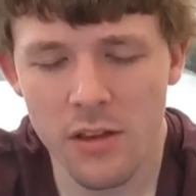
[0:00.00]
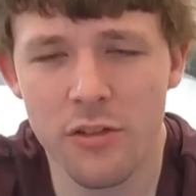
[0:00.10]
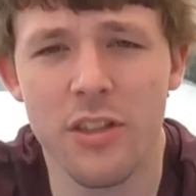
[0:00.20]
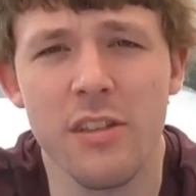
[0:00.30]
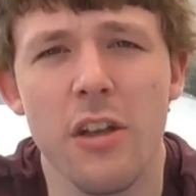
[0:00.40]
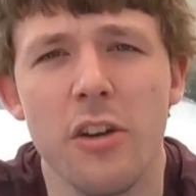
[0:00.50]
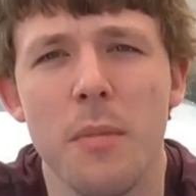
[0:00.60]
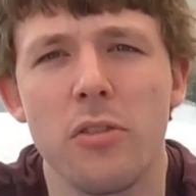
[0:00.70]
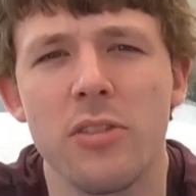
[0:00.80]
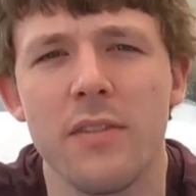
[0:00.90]
So this
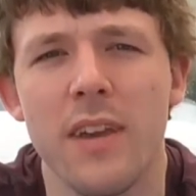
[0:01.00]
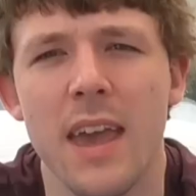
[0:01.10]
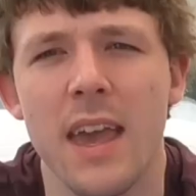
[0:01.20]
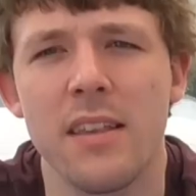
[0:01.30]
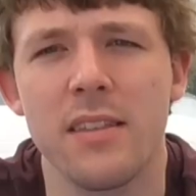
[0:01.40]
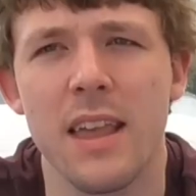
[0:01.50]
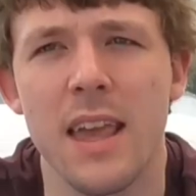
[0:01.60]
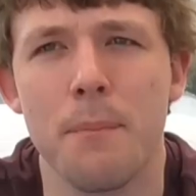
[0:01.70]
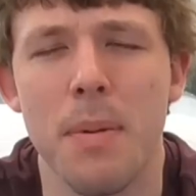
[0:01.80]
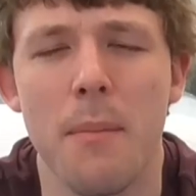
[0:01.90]
locomotive is
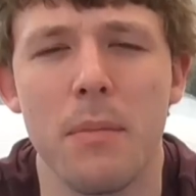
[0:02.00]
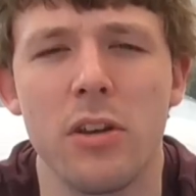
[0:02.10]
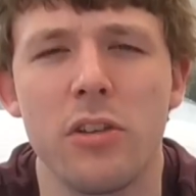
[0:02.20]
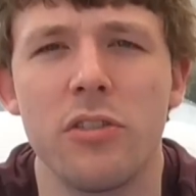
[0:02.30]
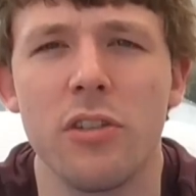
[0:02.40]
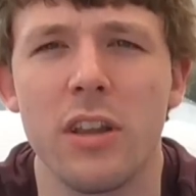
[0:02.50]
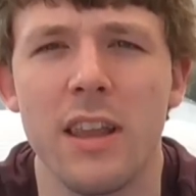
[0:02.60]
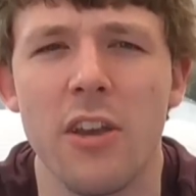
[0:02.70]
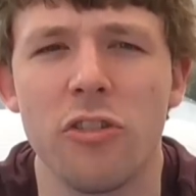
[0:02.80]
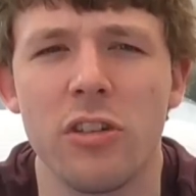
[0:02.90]
the Bachmann
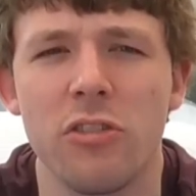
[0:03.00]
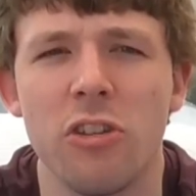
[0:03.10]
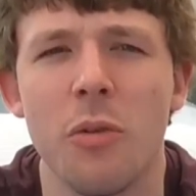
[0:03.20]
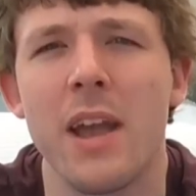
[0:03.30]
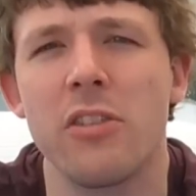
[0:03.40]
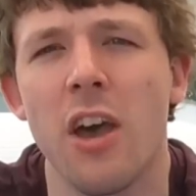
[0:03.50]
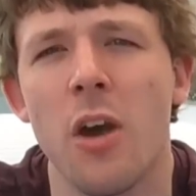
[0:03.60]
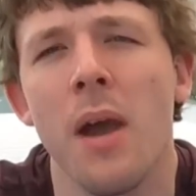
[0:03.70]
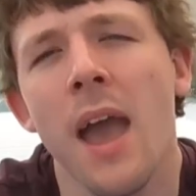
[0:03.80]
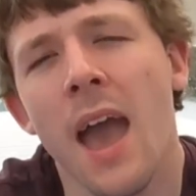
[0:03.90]
Consolidation
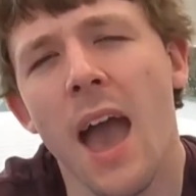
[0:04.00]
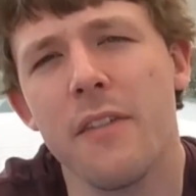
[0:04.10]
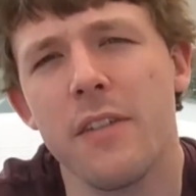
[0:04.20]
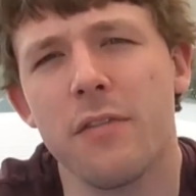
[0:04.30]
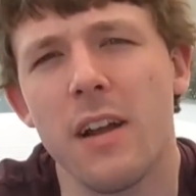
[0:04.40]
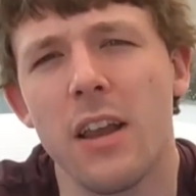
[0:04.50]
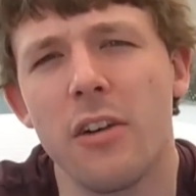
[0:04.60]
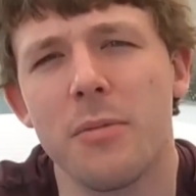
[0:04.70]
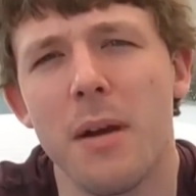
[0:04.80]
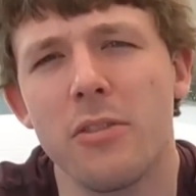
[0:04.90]
280 heavy freight
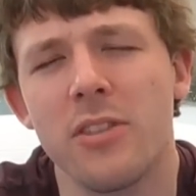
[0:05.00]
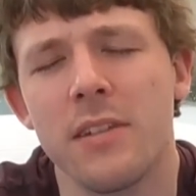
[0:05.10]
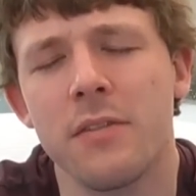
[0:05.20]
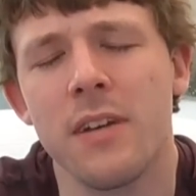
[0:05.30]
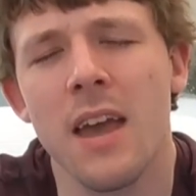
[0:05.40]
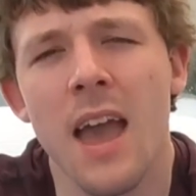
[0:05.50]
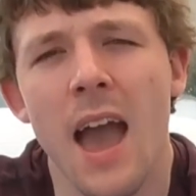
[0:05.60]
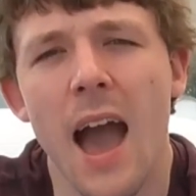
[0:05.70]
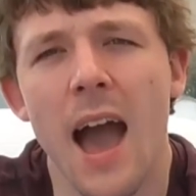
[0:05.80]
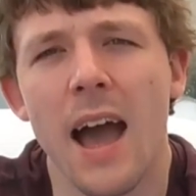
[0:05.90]
locomotive,
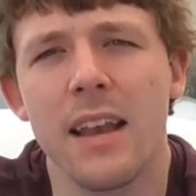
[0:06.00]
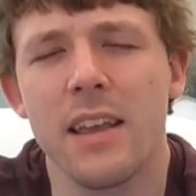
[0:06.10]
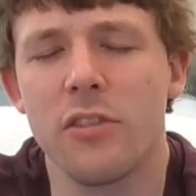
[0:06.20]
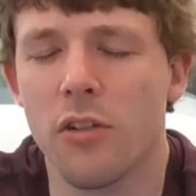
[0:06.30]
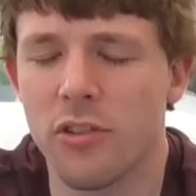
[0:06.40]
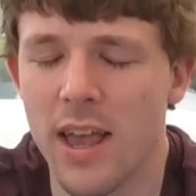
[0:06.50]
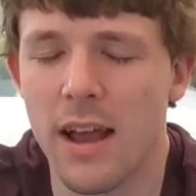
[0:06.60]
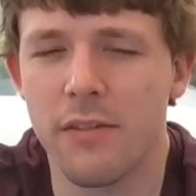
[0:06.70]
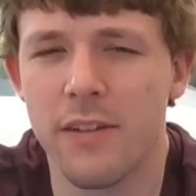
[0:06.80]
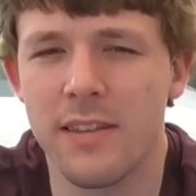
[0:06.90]
and it's got
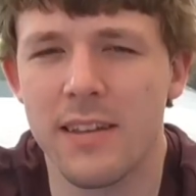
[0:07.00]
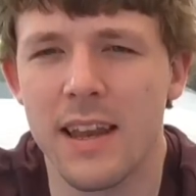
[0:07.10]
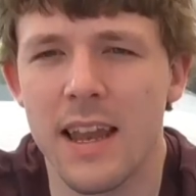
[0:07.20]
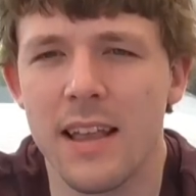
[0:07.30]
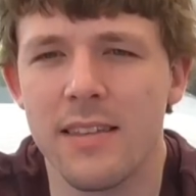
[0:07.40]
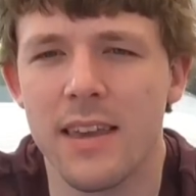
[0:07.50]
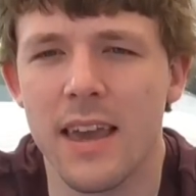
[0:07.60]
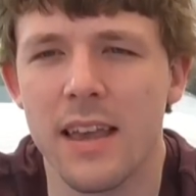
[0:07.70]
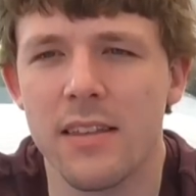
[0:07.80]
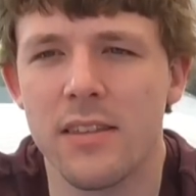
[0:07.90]
sound fitted in it.
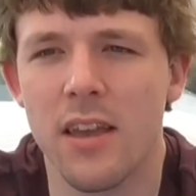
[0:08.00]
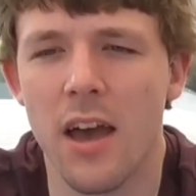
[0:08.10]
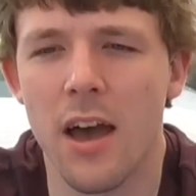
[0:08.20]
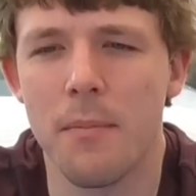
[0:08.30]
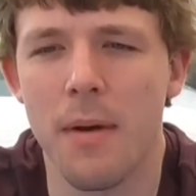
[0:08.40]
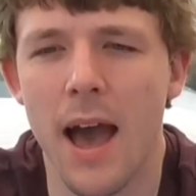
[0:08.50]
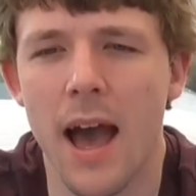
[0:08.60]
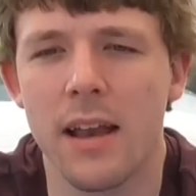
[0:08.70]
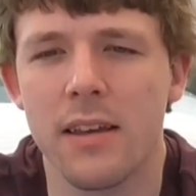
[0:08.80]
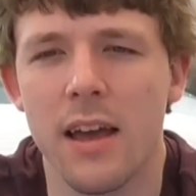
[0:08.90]
It's
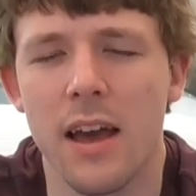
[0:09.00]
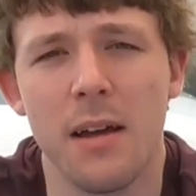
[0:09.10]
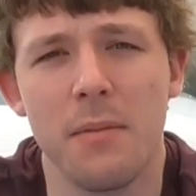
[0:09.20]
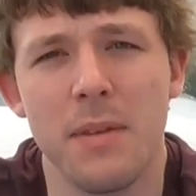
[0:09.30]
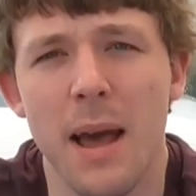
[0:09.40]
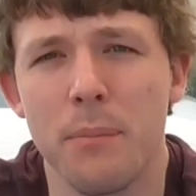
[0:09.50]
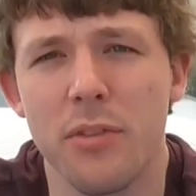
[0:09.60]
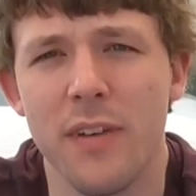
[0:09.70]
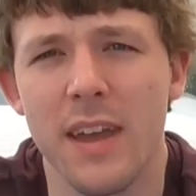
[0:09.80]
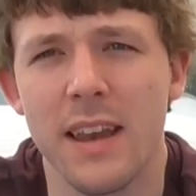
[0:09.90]
had
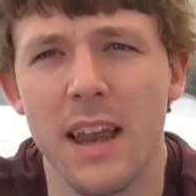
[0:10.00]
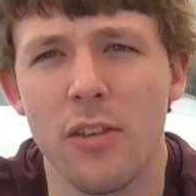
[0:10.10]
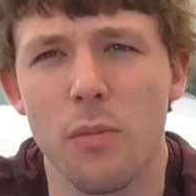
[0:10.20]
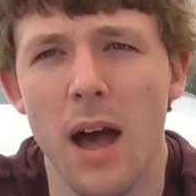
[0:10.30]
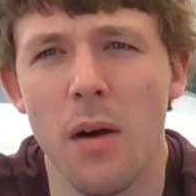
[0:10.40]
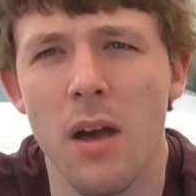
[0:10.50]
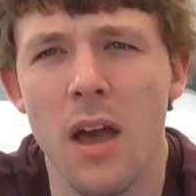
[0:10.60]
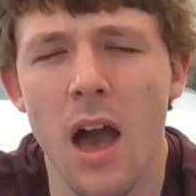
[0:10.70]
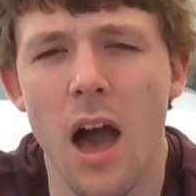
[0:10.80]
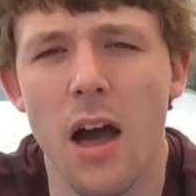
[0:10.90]
lamps fitted in it as well.
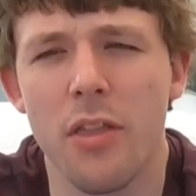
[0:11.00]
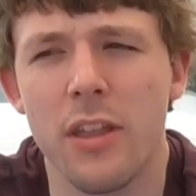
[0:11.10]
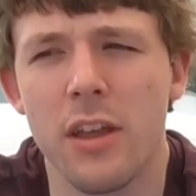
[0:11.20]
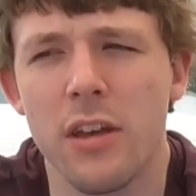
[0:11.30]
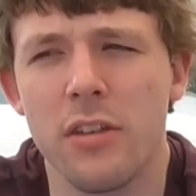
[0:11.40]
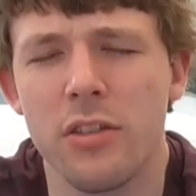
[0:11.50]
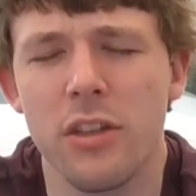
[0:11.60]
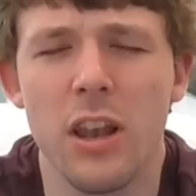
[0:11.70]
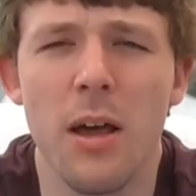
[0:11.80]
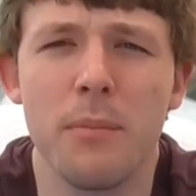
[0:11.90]

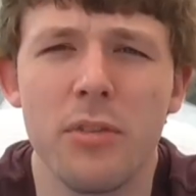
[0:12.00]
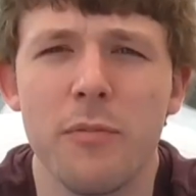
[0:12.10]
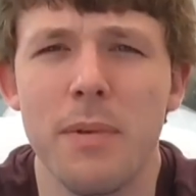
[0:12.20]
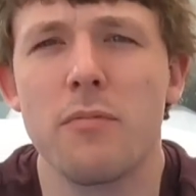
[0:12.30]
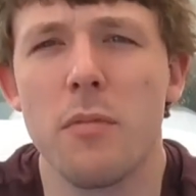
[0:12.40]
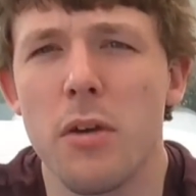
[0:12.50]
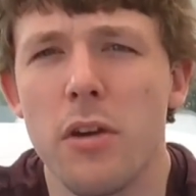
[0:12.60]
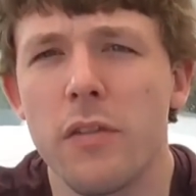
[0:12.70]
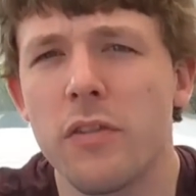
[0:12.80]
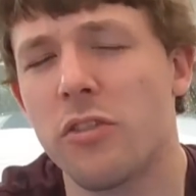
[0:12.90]
The lamps have been
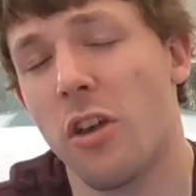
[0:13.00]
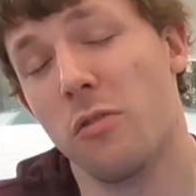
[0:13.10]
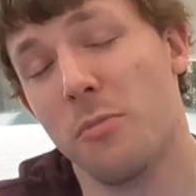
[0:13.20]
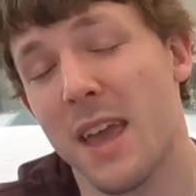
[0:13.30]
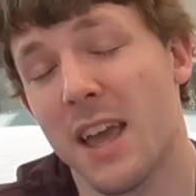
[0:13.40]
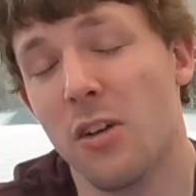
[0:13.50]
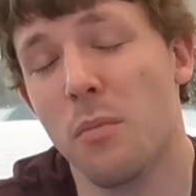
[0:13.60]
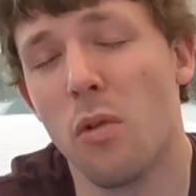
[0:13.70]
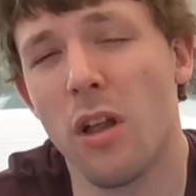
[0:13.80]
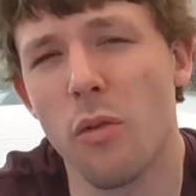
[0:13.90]
removed so to make it look
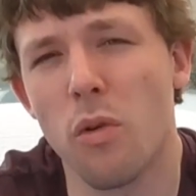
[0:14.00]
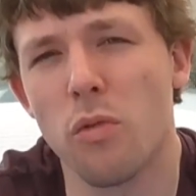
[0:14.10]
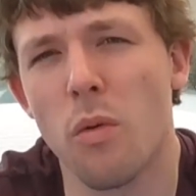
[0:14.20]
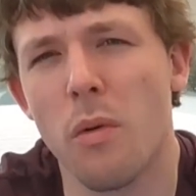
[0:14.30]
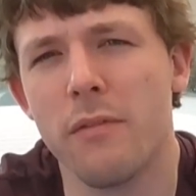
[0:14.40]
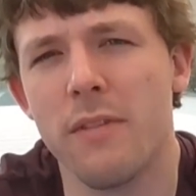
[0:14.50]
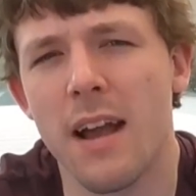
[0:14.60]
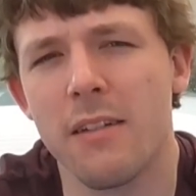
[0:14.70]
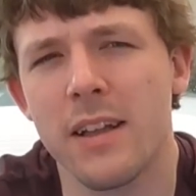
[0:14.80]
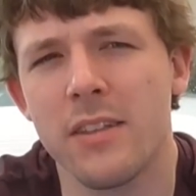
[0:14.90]
more like the World War I
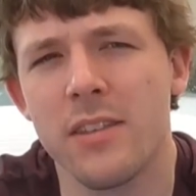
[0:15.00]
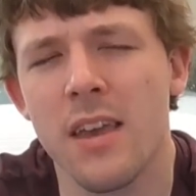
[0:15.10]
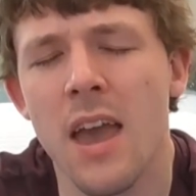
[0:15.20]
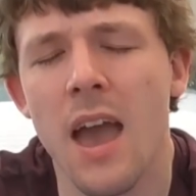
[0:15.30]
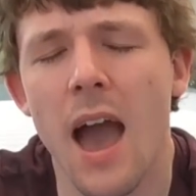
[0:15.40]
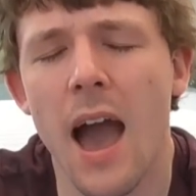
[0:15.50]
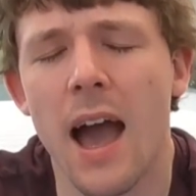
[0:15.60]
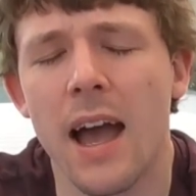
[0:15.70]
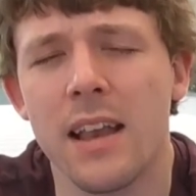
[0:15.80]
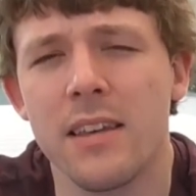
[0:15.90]
variant.
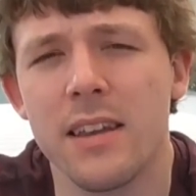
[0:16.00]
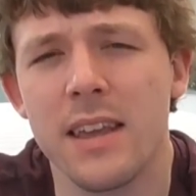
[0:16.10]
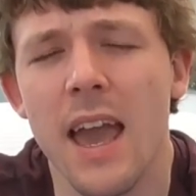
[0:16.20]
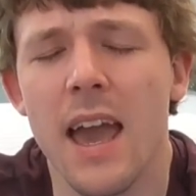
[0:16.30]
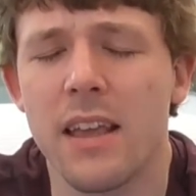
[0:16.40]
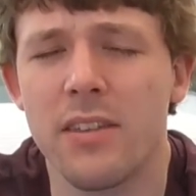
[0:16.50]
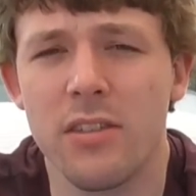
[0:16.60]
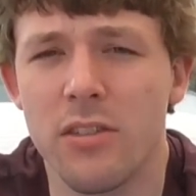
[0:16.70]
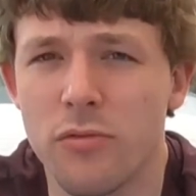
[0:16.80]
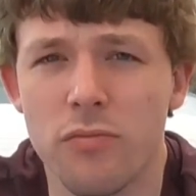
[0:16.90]
And
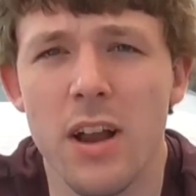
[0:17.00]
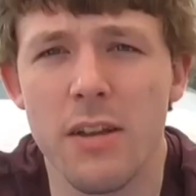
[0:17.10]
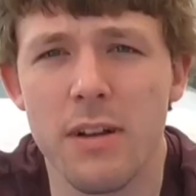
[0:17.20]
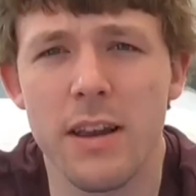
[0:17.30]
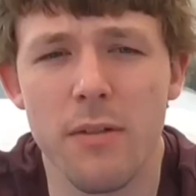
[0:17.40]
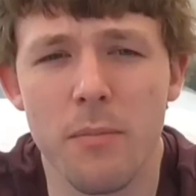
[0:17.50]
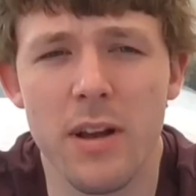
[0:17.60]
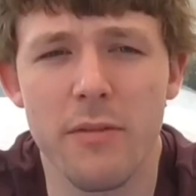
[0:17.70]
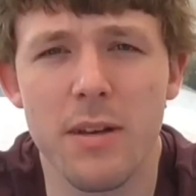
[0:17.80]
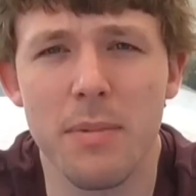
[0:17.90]
it's really, I'm
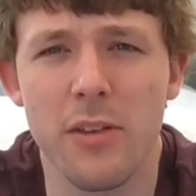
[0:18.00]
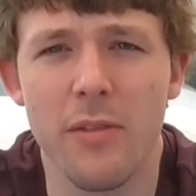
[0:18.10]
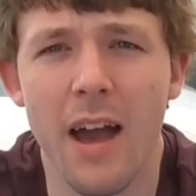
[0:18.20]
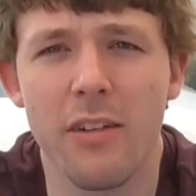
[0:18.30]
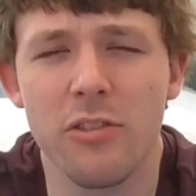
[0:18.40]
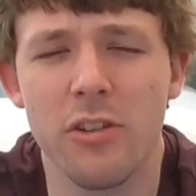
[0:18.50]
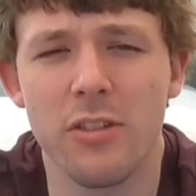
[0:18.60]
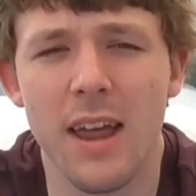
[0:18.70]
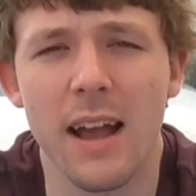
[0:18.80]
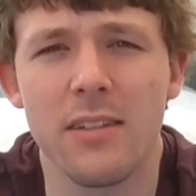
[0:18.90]
really, really pleased with how it's
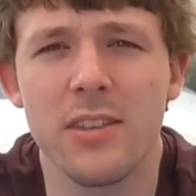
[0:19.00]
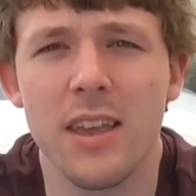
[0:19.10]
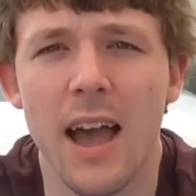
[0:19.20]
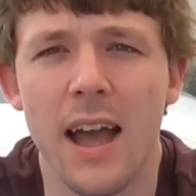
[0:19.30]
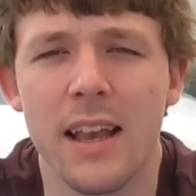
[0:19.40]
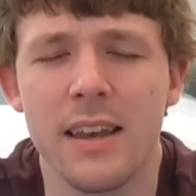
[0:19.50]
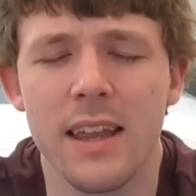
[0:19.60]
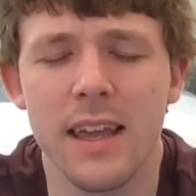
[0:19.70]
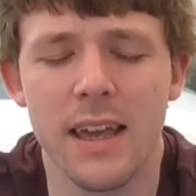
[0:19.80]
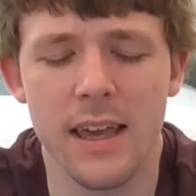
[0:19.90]
turned out, and
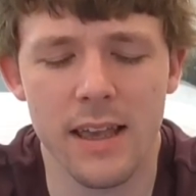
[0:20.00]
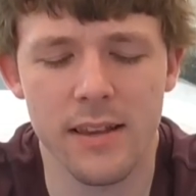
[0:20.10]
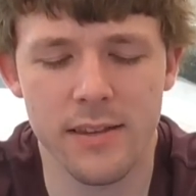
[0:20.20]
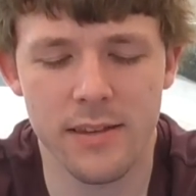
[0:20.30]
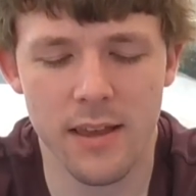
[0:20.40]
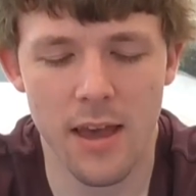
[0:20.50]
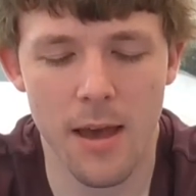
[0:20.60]
it is